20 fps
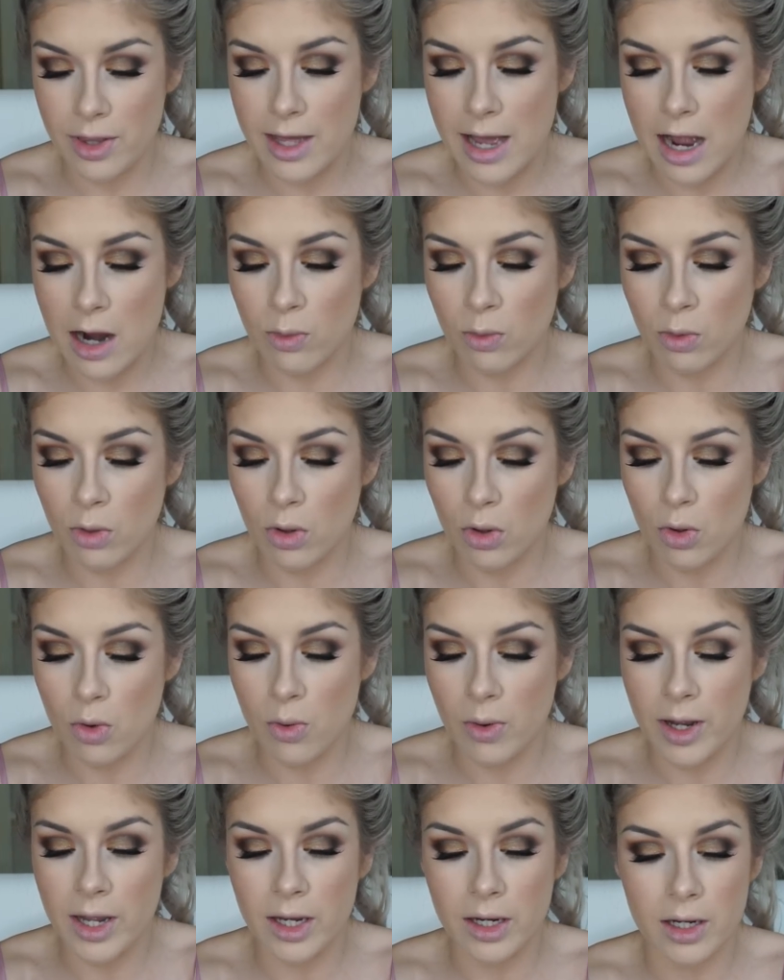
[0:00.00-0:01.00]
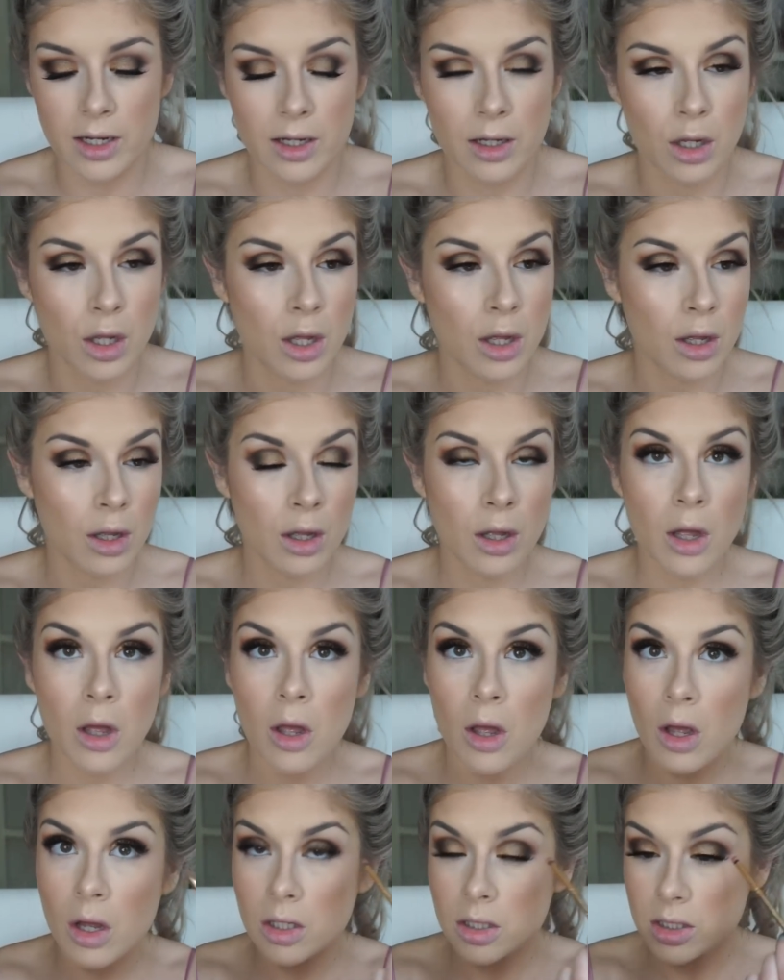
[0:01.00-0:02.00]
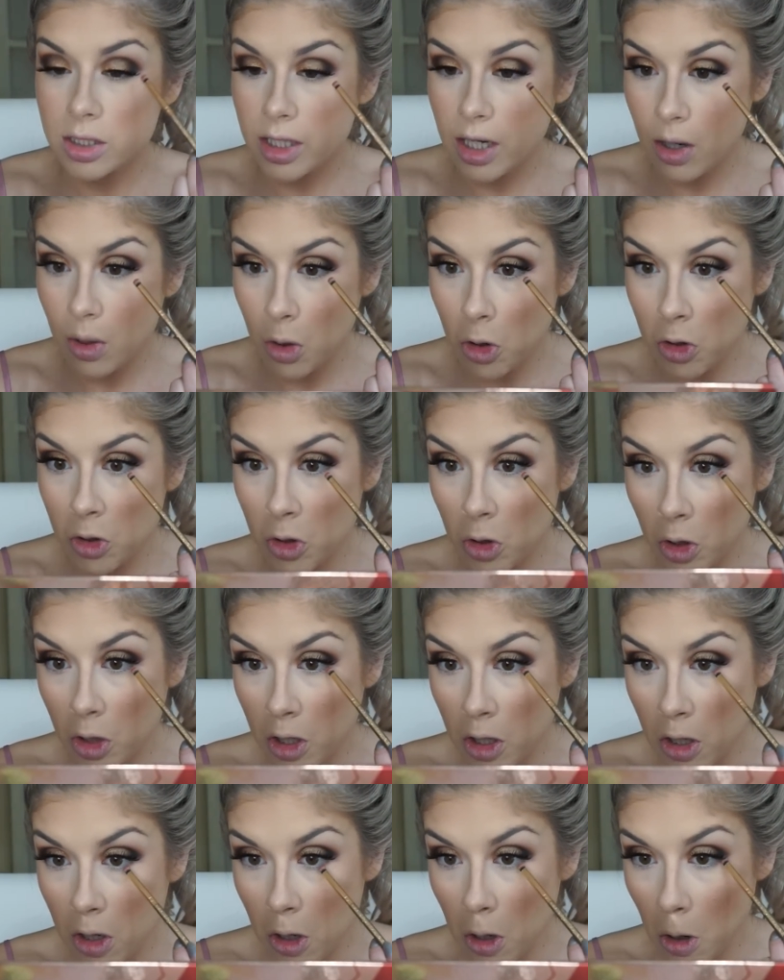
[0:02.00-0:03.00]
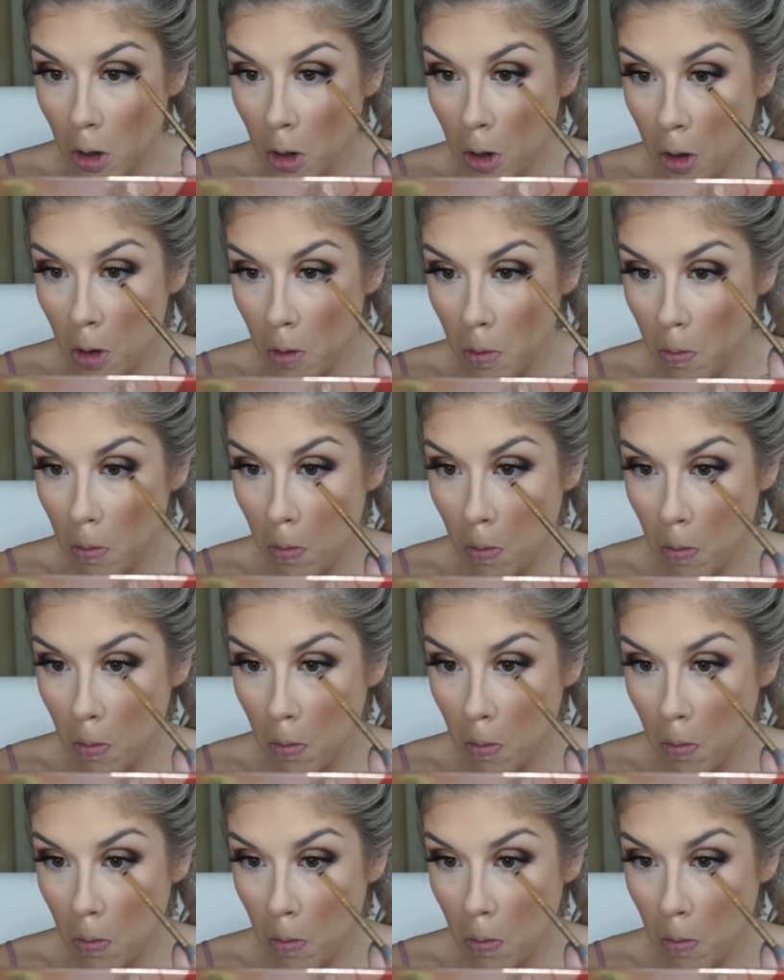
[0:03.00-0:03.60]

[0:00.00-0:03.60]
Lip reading: that real quick down under here.